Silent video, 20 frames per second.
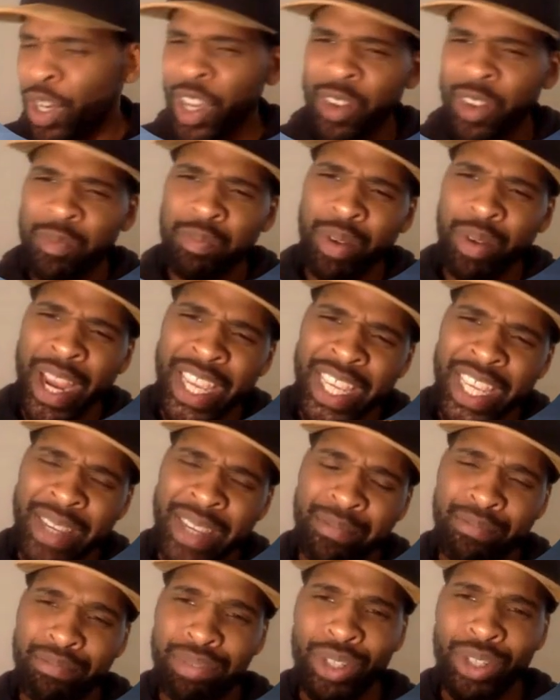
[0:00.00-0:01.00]
of
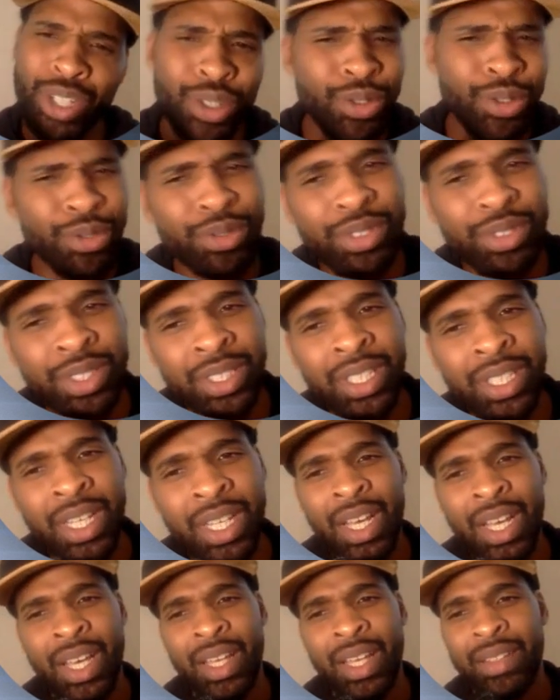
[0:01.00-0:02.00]
Breaking Brews.
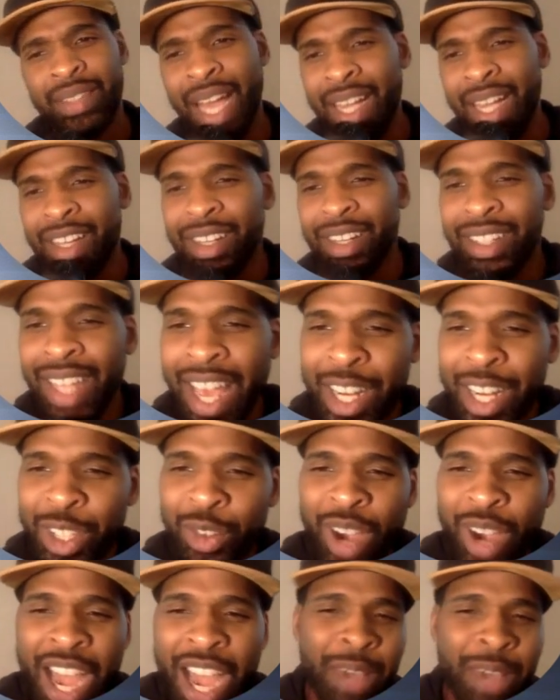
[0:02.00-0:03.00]
Not gonna lie to
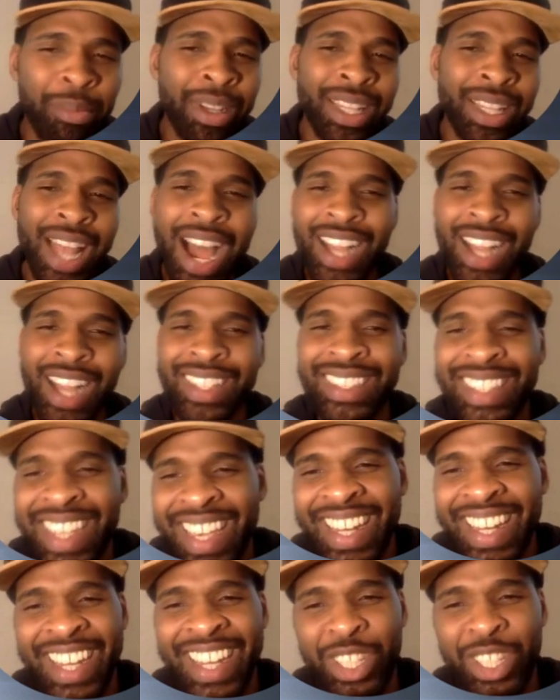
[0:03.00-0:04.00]
you, I am locked
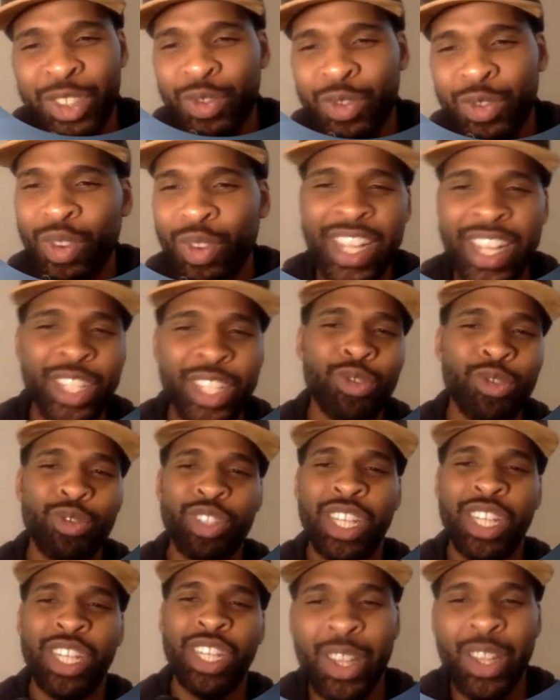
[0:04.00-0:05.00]
in and just ready to
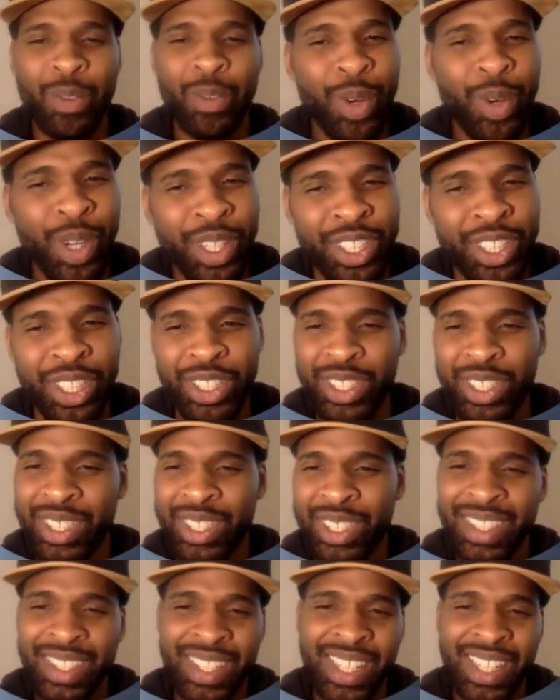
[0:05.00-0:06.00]
deliver
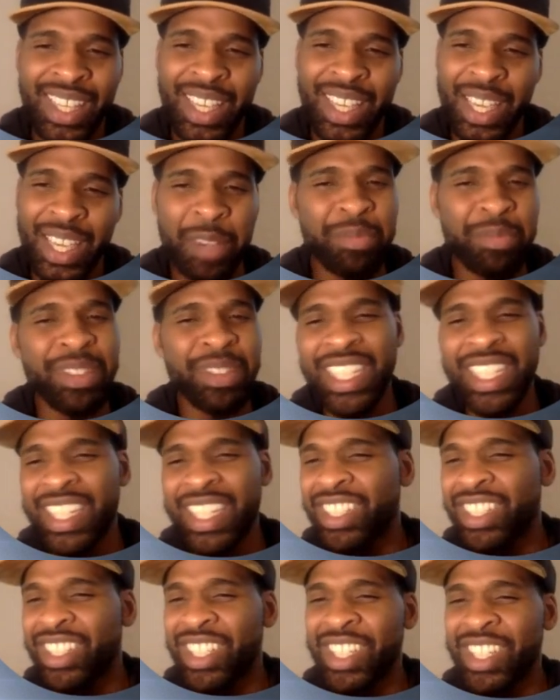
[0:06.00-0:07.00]
just
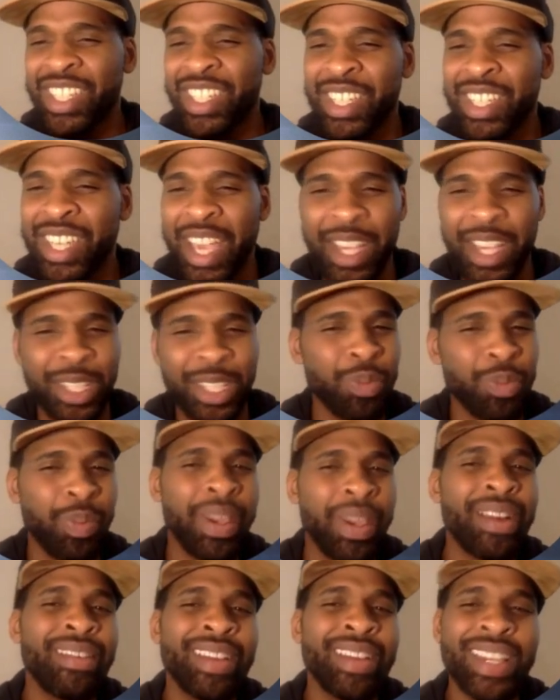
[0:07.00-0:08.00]
MTG
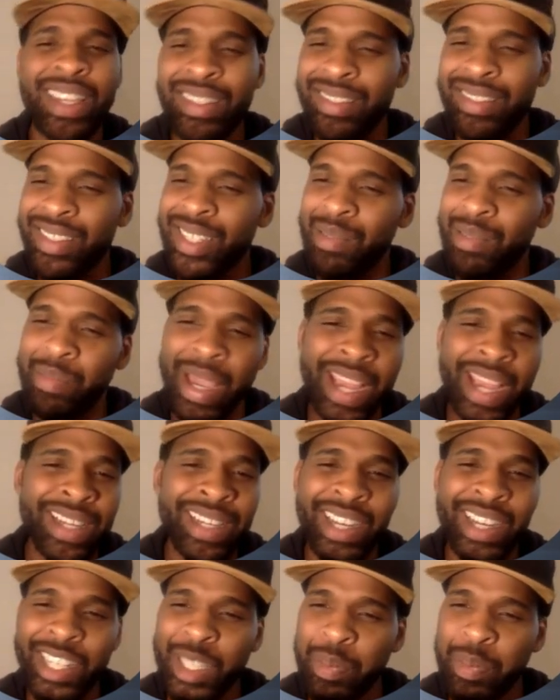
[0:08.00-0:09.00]
experience,
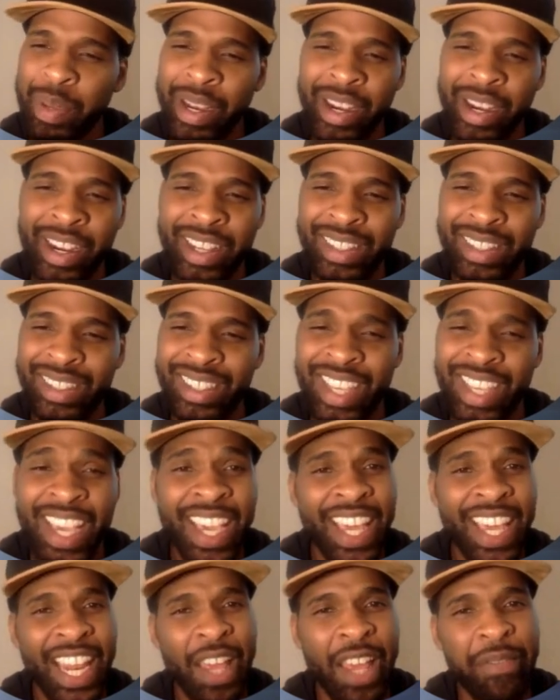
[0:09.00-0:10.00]
Commander experience.
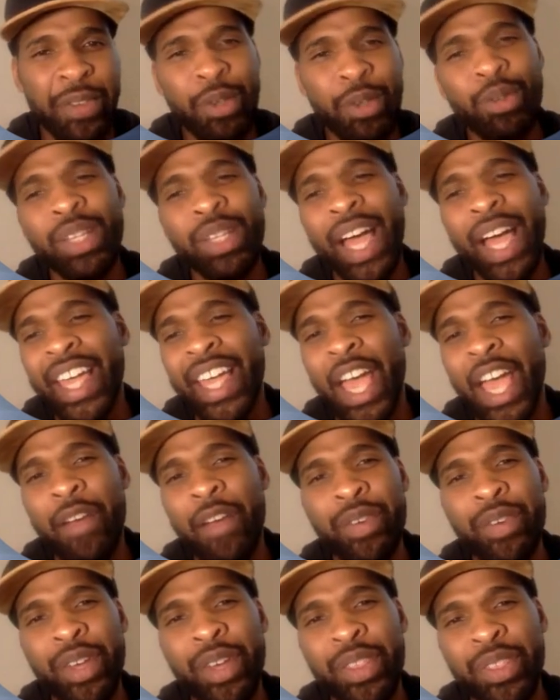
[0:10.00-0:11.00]
And if you like
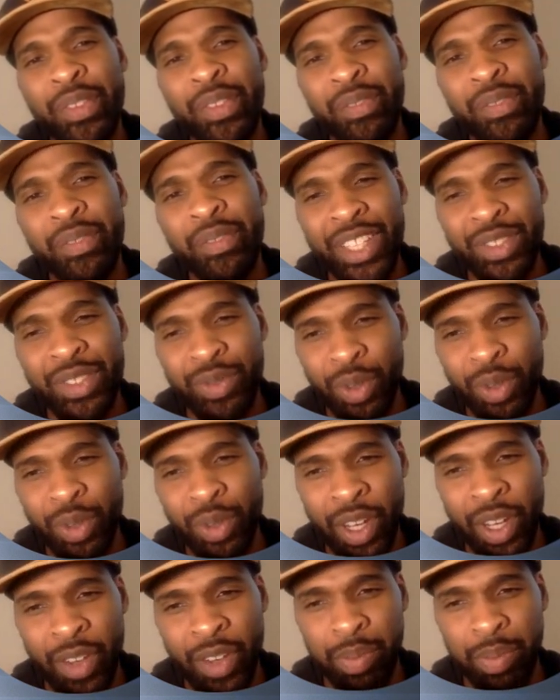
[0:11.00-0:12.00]
Evereth, Viceroy
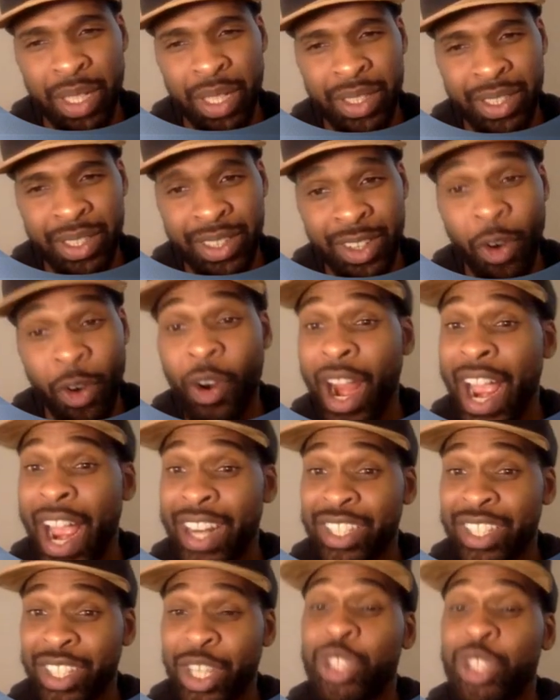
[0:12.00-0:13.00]
of Plunder, or
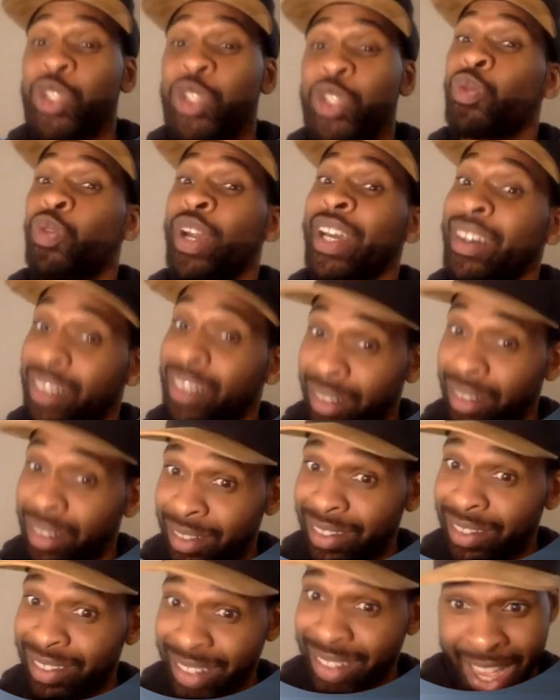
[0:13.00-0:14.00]
actually you will
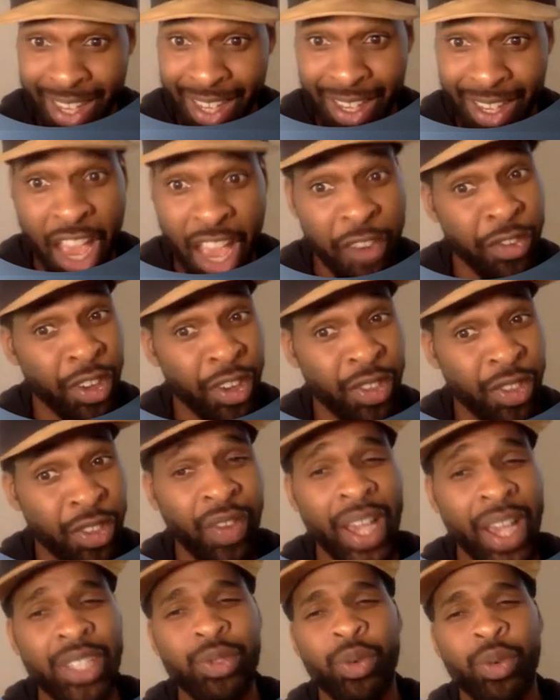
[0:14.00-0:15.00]
like Evereth,
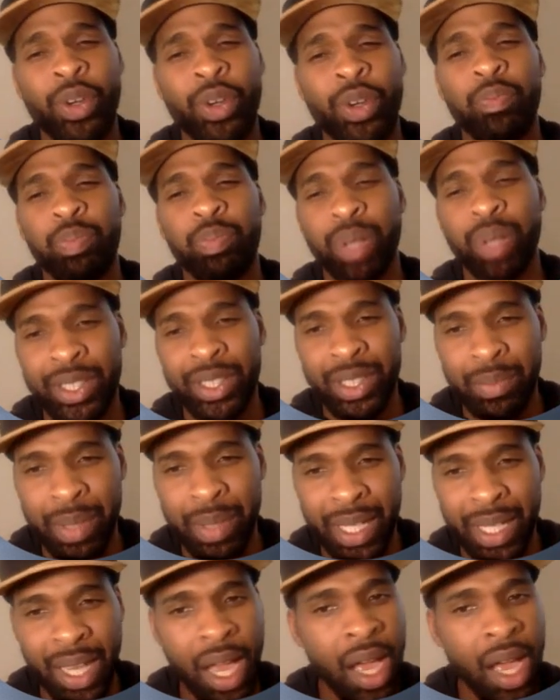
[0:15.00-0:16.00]
Viceroy of Plunder,
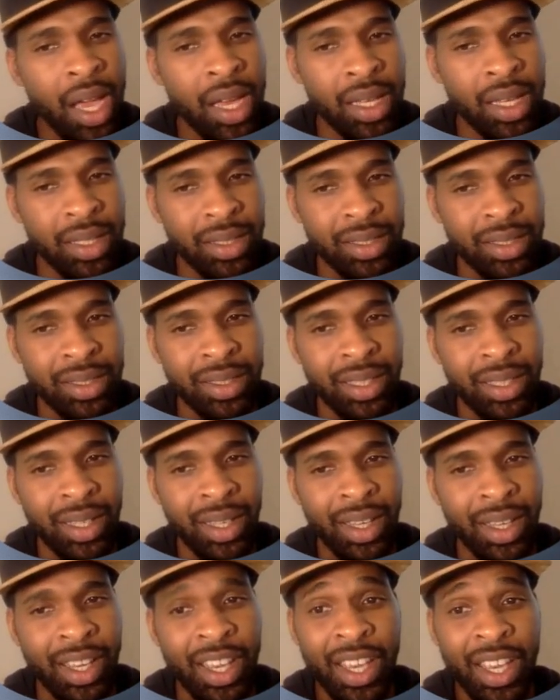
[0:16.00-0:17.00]
because
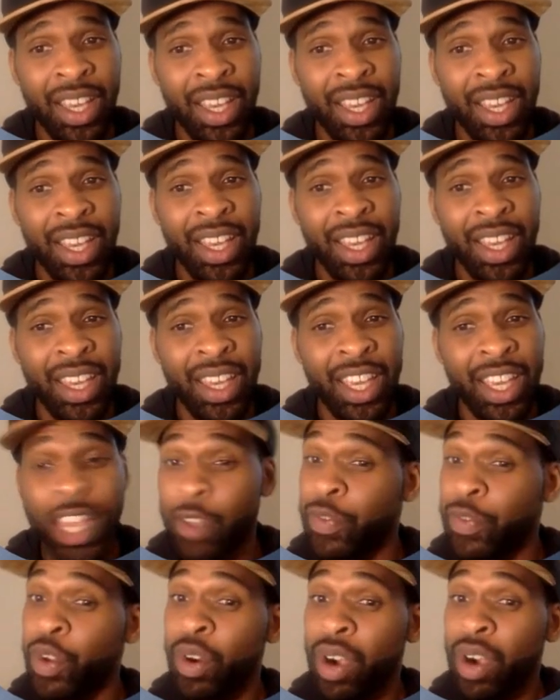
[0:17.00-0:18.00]

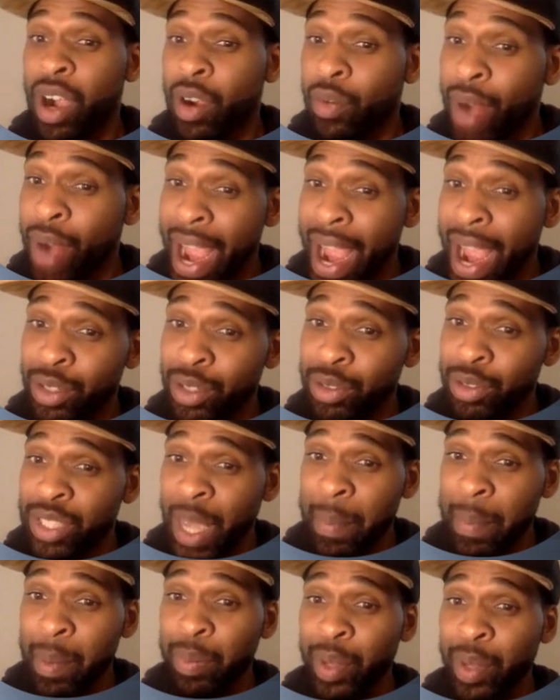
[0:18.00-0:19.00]
if you are a rakdos
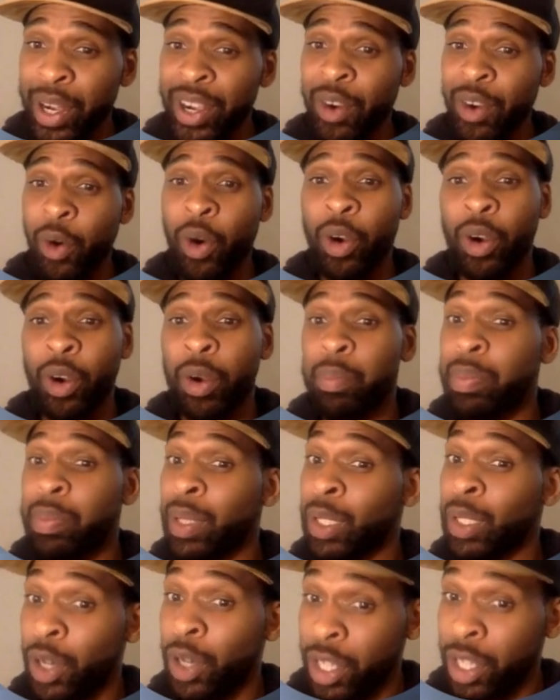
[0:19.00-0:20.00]
type of player or
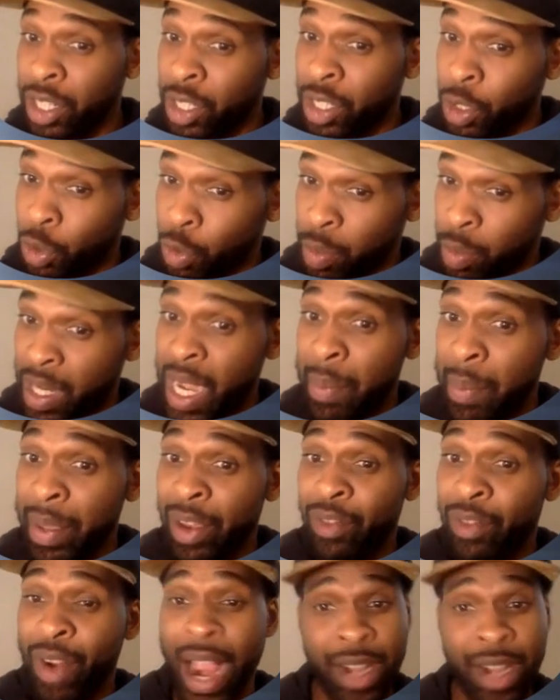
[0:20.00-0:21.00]
learning to become a
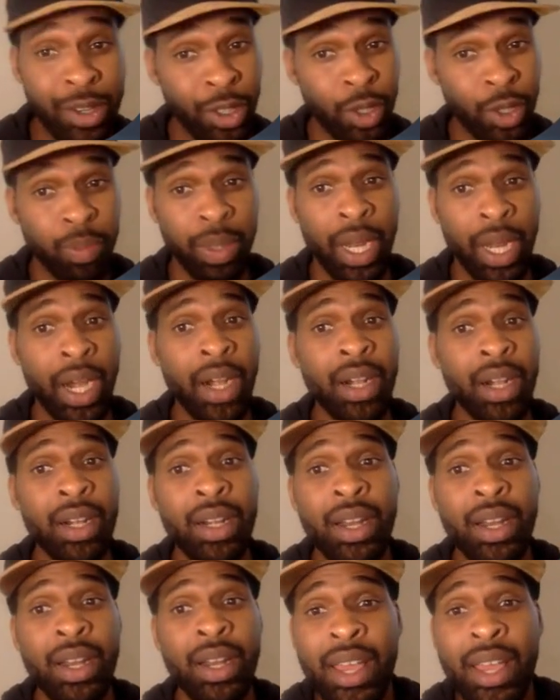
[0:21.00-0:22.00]
rakdos player,
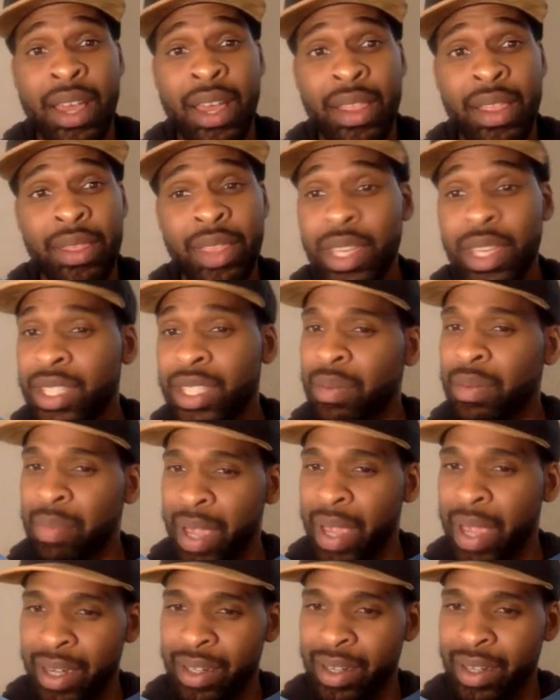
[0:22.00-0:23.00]
this
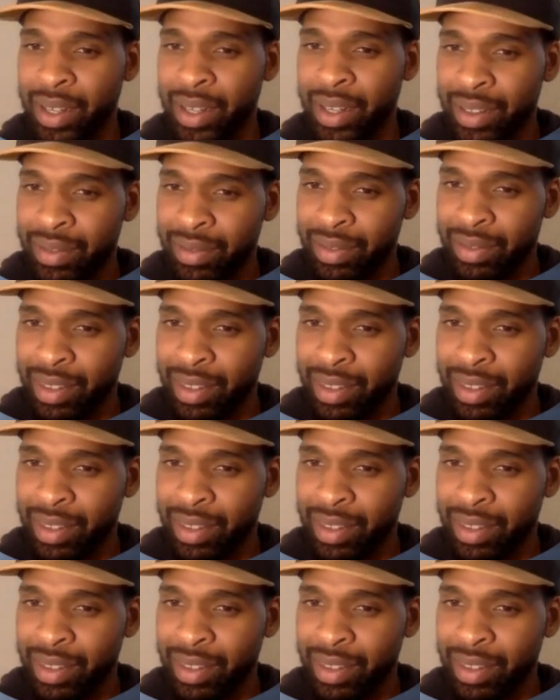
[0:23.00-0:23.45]
commander